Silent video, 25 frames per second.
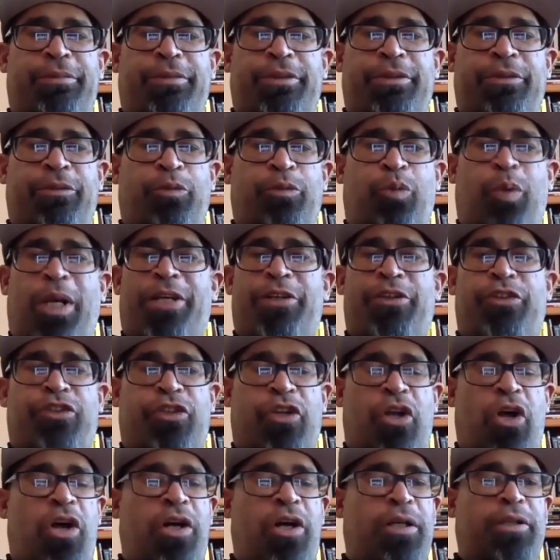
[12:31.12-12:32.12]
writes
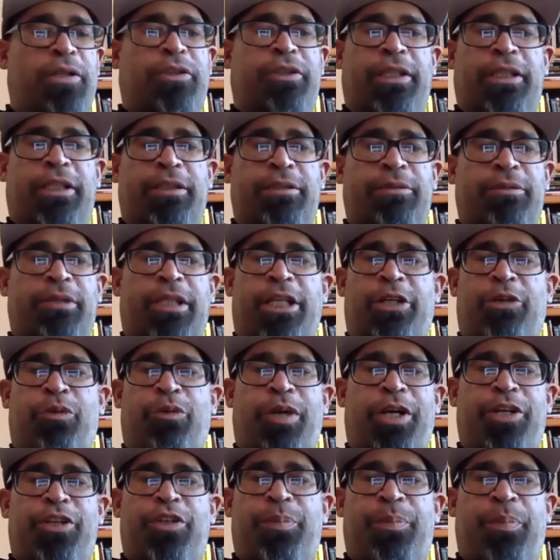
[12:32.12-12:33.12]
songs and
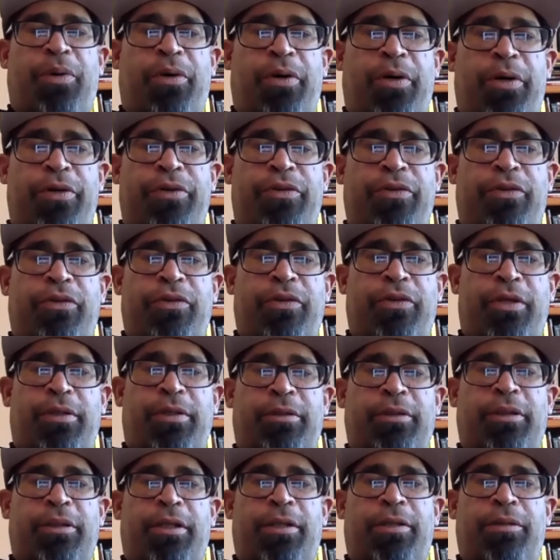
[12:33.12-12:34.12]
writes parts
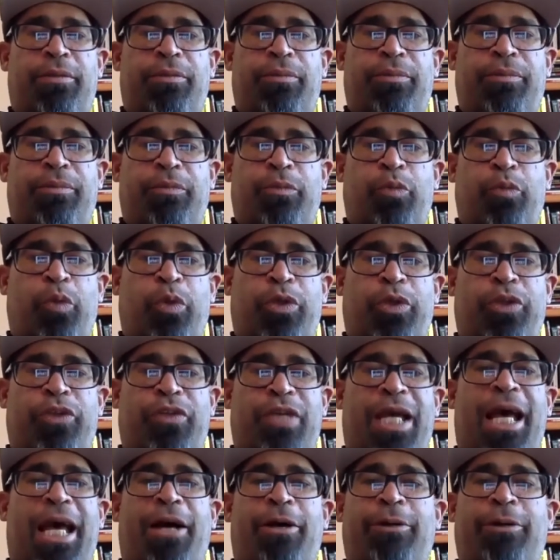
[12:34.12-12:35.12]
and works
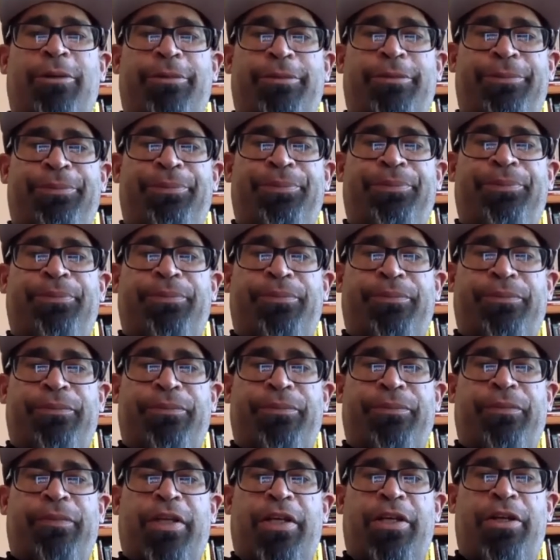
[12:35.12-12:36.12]
out.
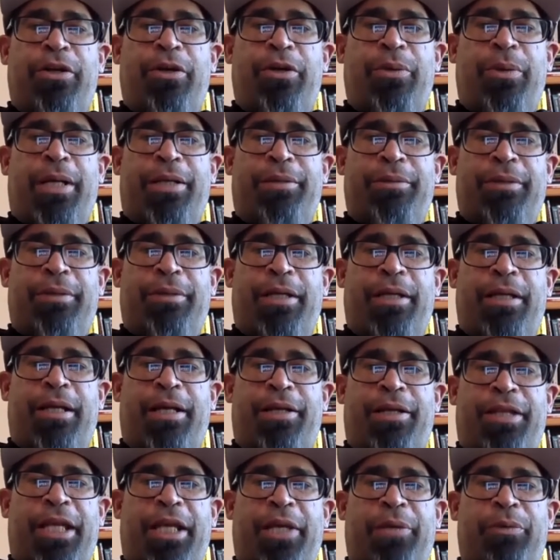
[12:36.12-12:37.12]
You know, I think
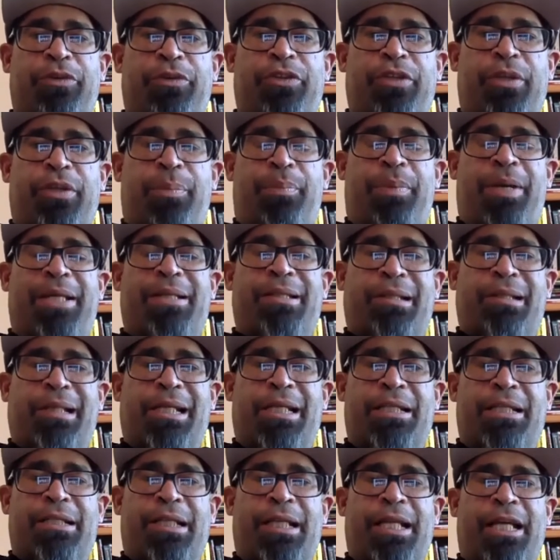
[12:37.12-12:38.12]
it was the best
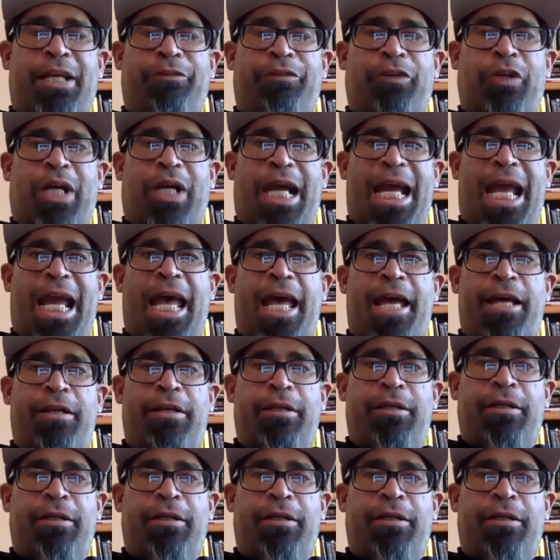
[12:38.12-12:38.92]
lesson I ever had.